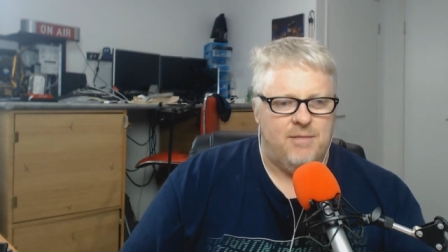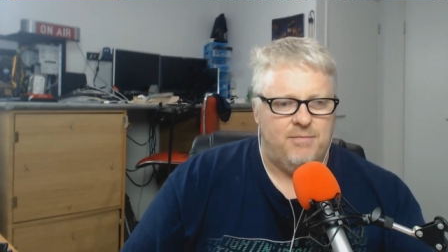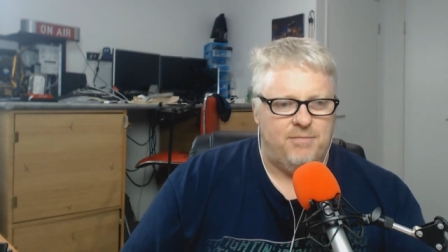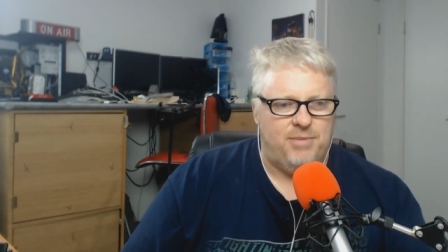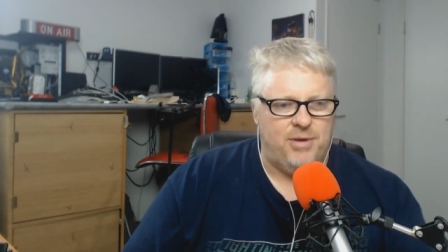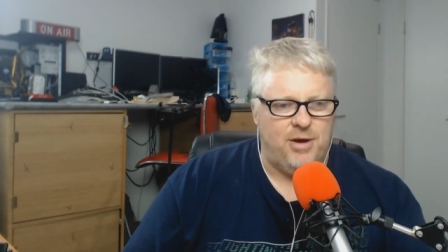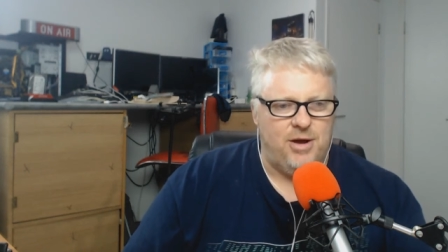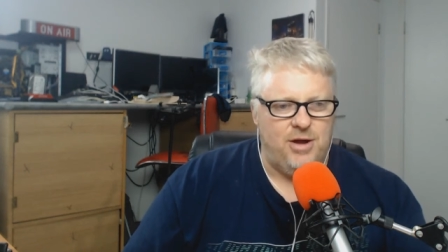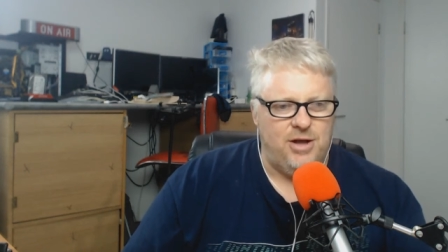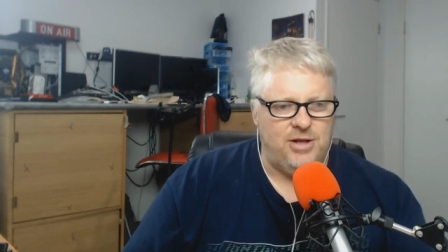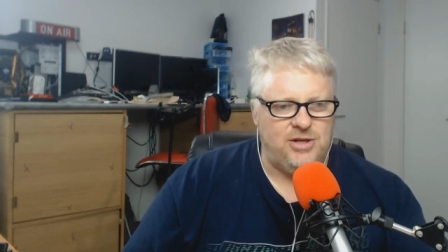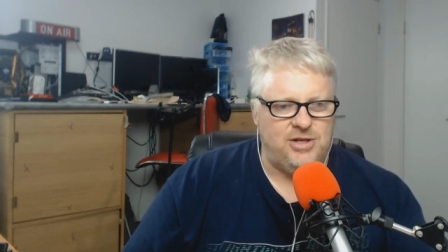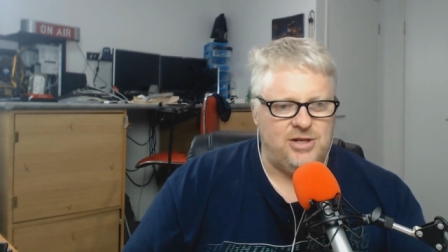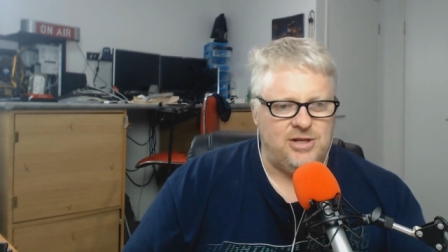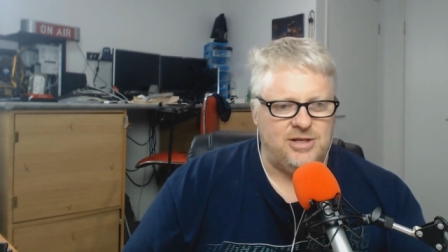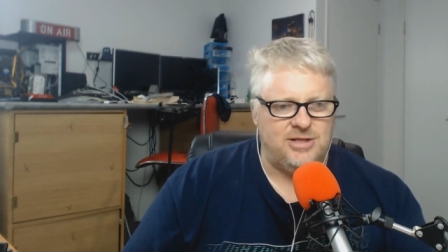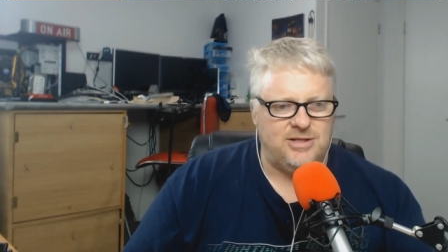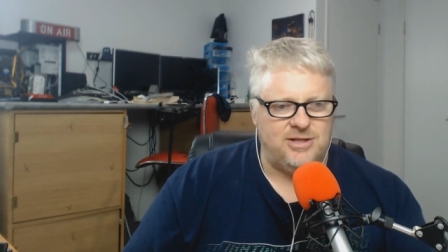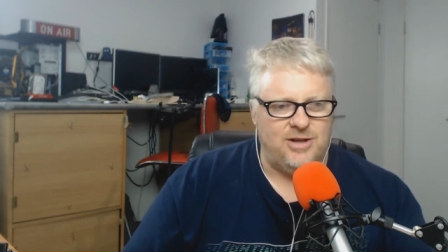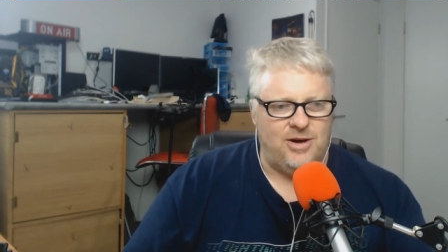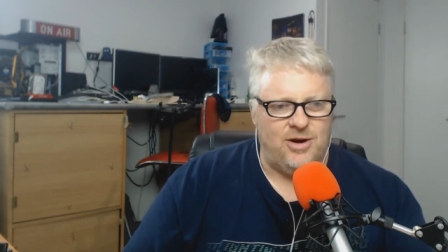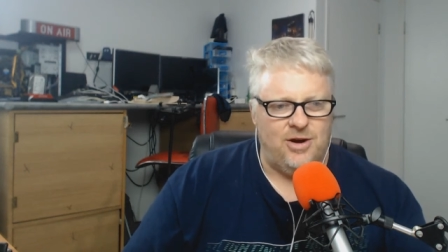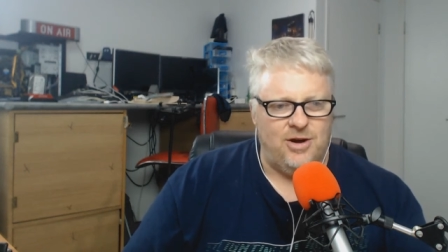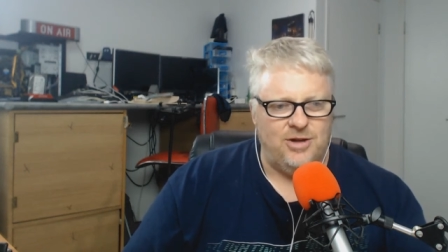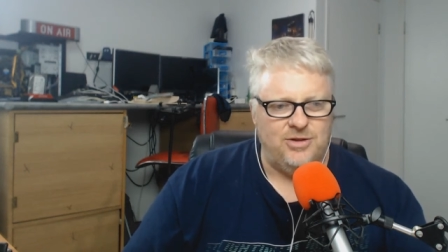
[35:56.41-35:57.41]

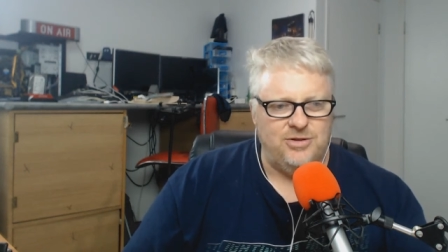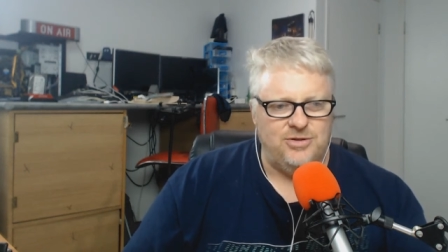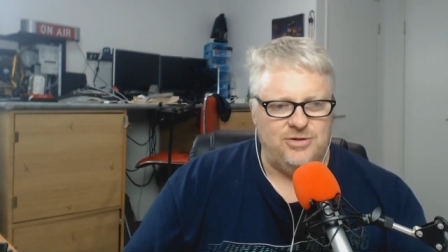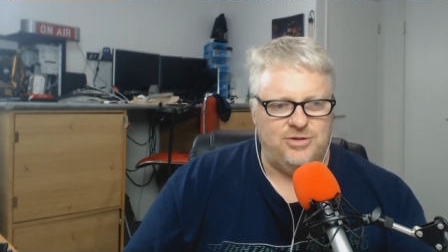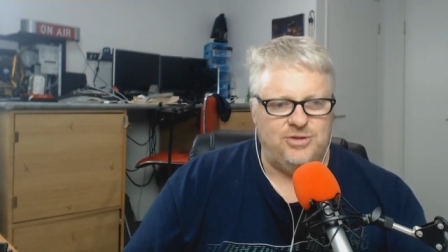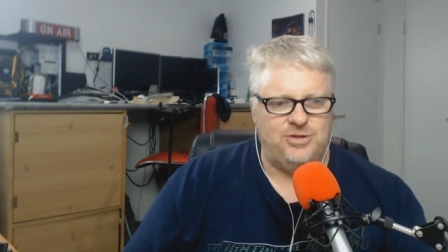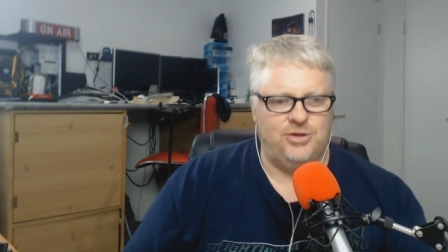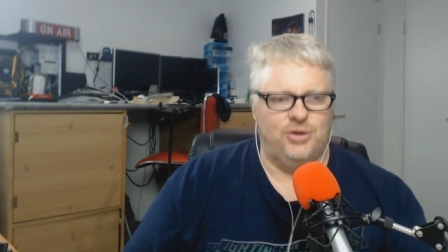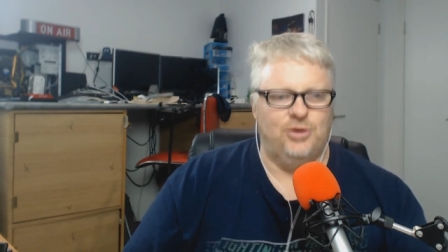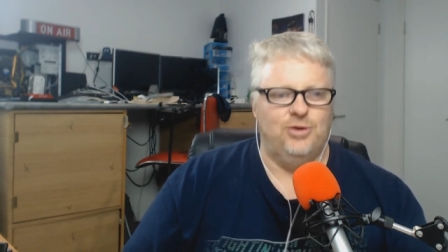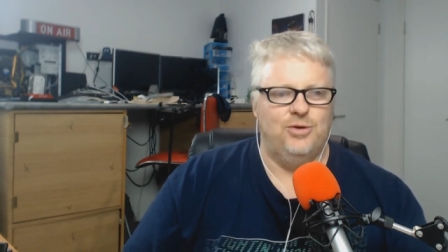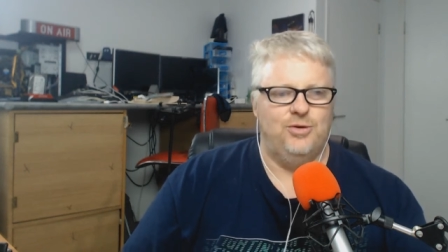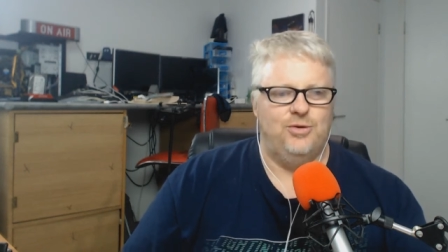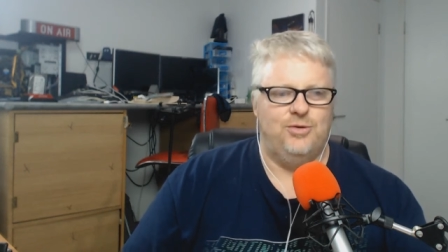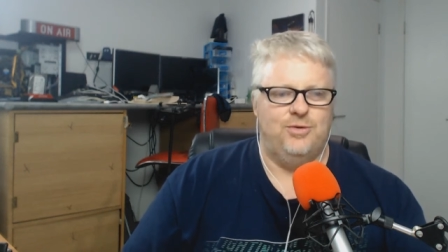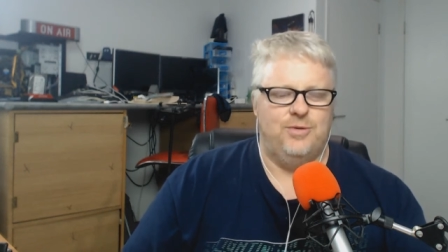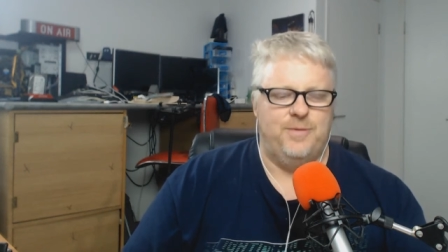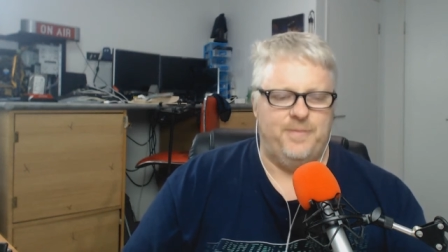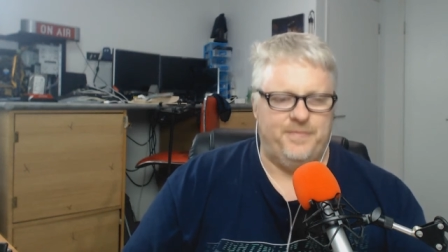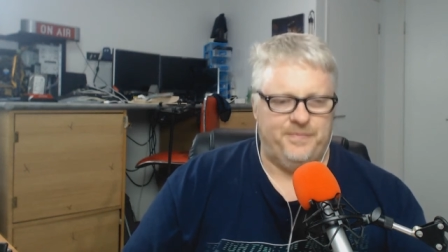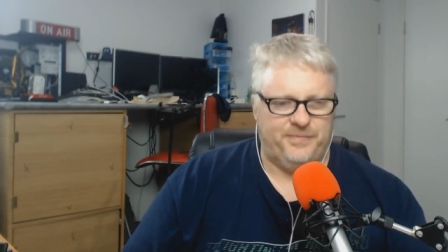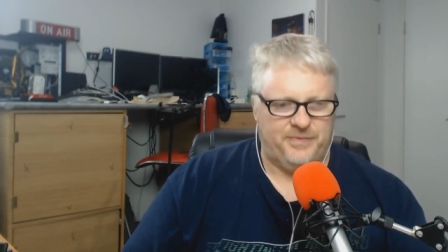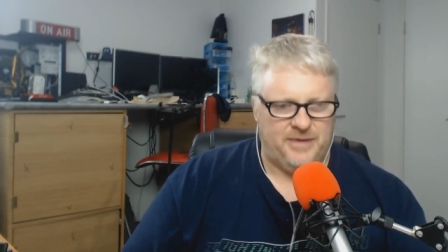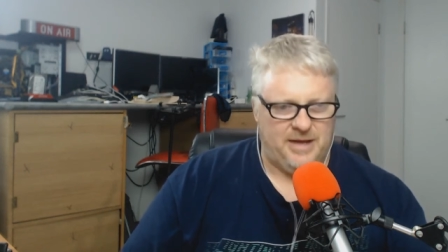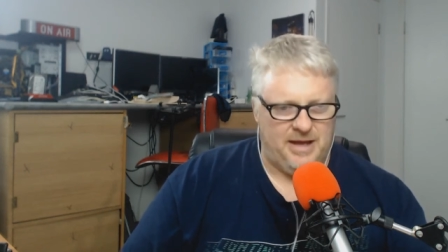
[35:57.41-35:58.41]
Purchased On2.
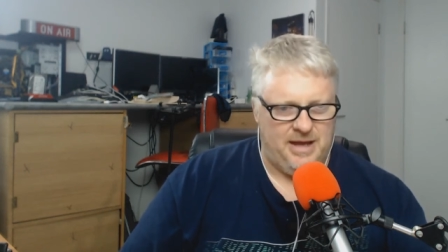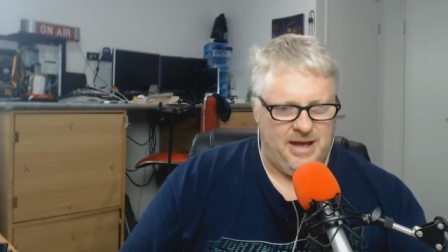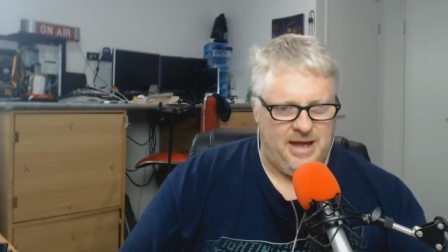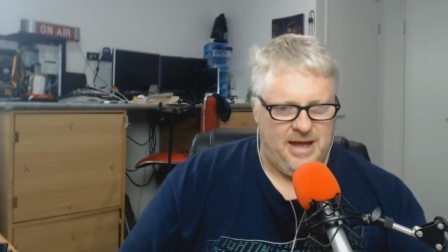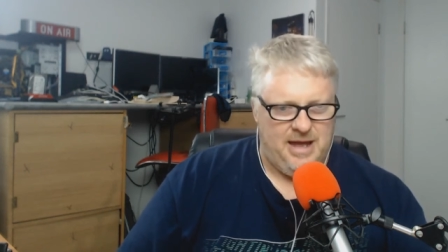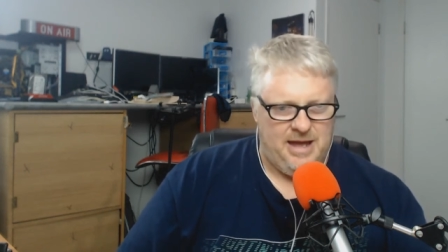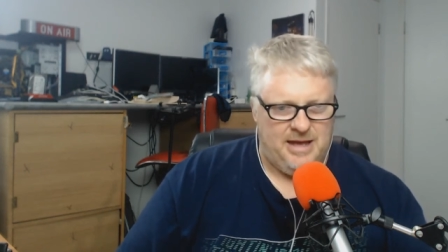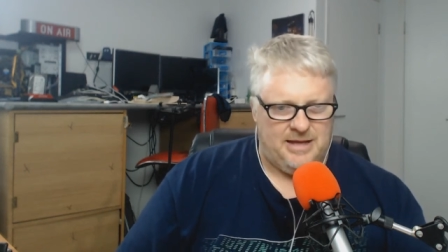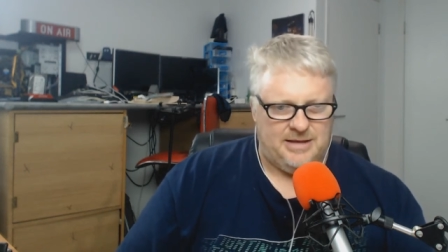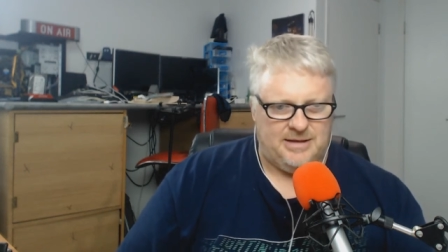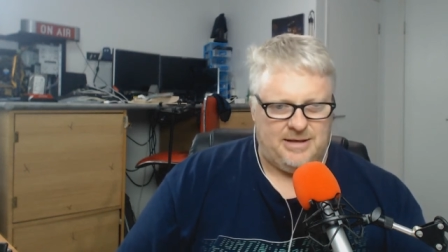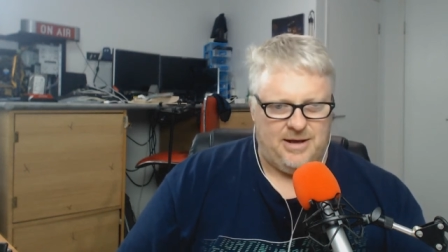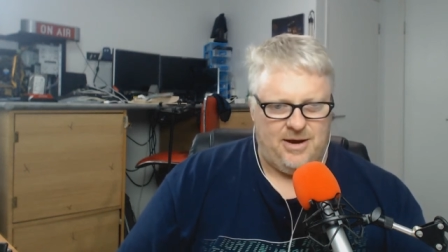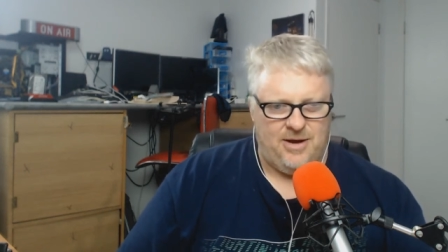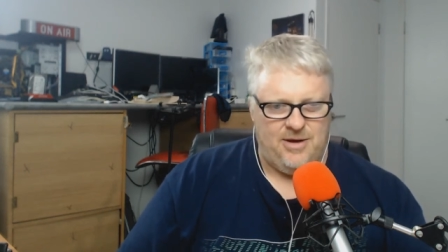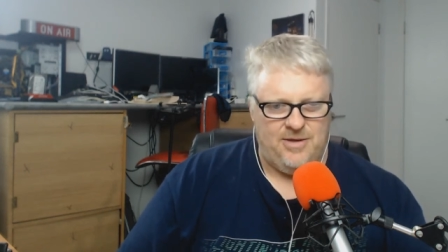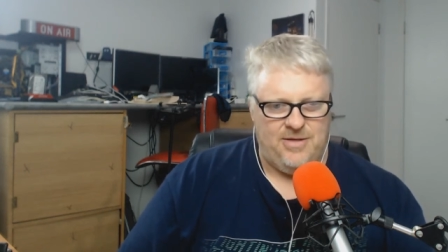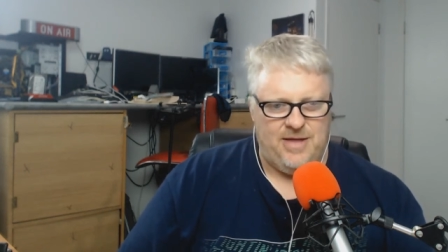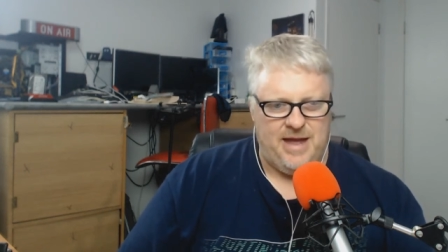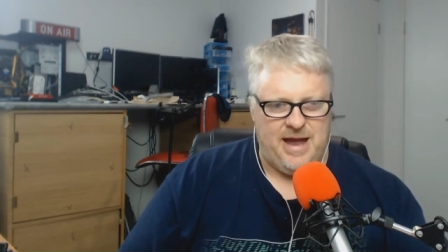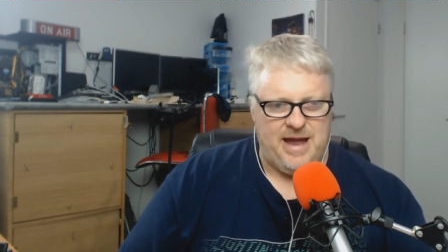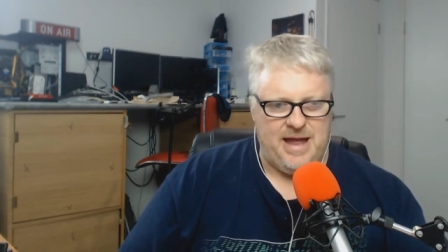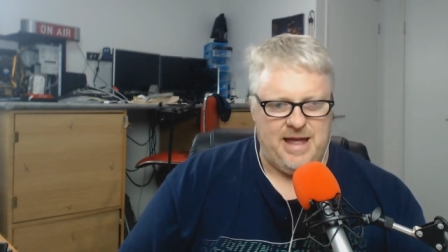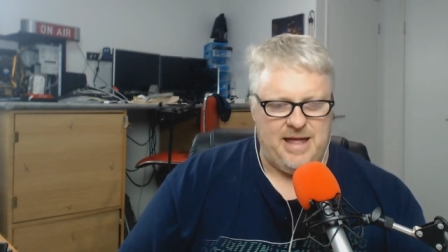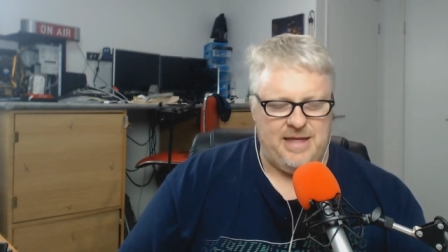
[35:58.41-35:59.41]
So
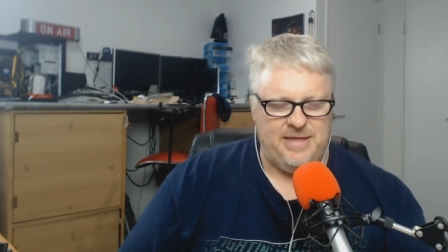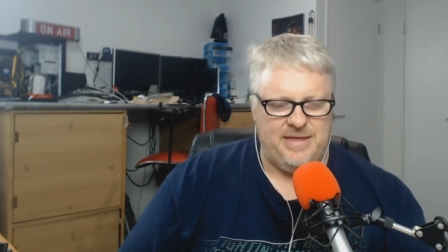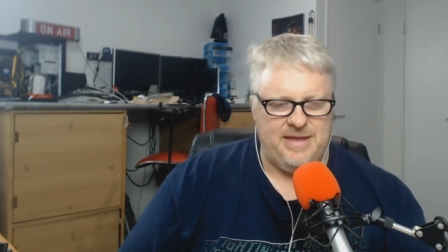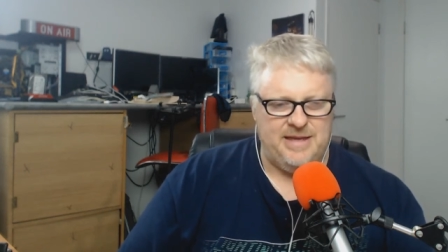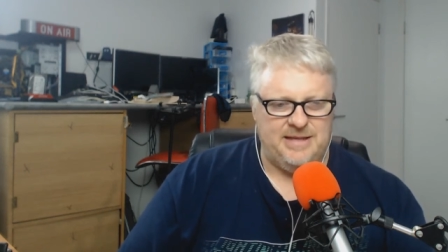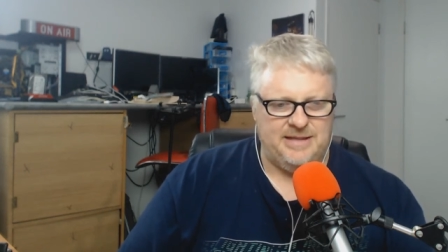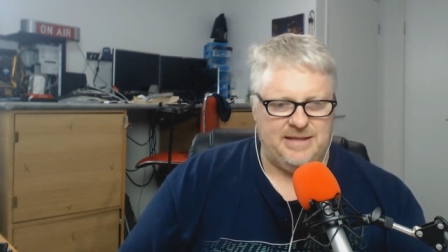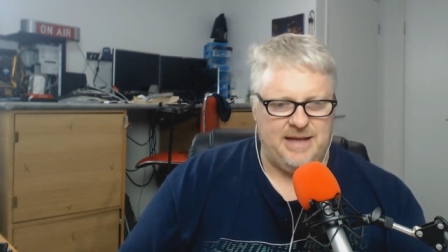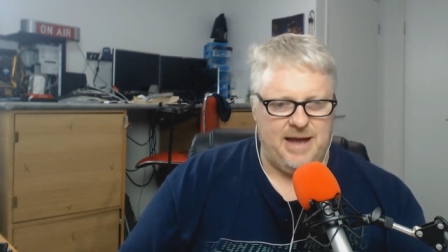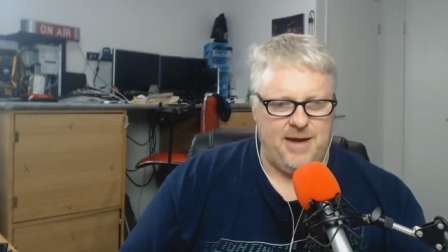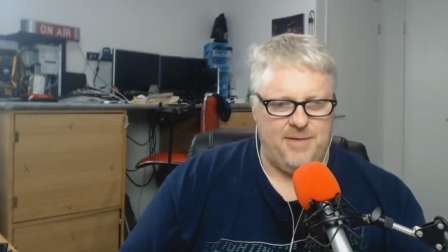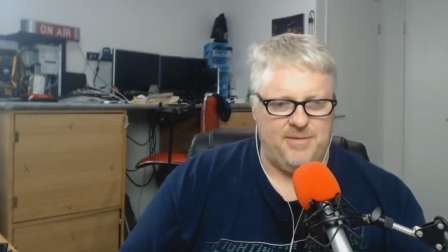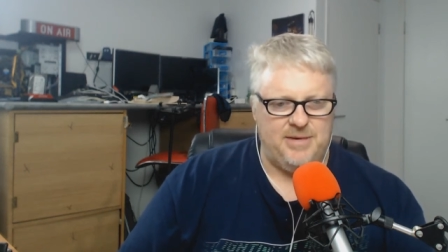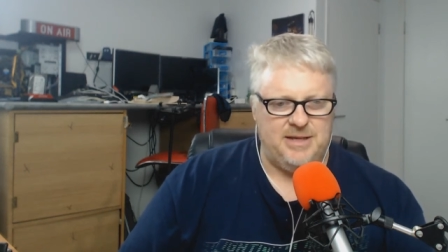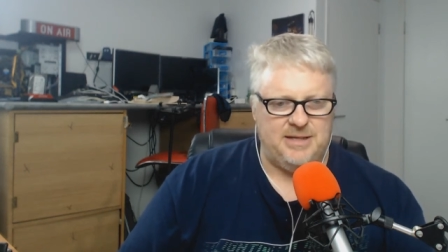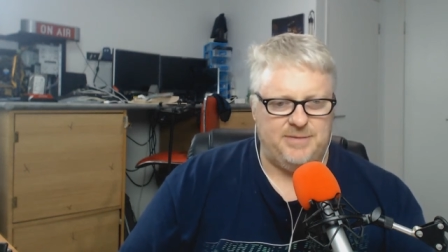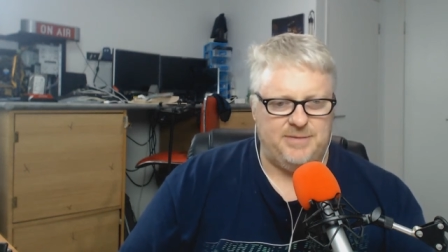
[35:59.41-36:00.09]
they, this company